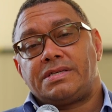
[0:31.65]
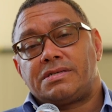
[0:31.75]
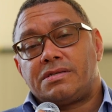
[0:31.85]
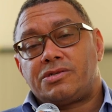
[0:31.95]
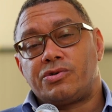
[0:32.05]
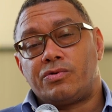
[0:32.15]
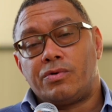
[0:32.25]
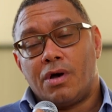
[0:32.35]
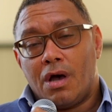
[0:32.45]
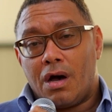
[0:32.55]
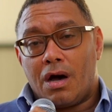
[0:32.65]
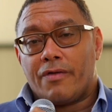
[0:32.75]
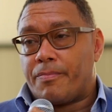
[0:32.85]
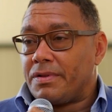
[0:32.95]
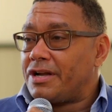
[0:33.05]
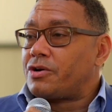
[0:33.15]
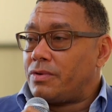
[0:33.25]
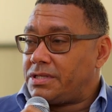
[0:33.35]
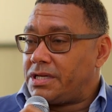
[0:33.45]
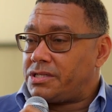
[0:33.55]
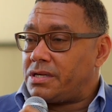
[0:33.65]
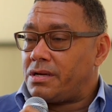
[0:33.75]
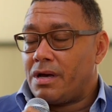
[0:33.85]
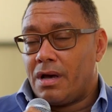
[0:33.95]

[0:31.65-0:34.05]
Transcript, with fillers: season 2, the political edition,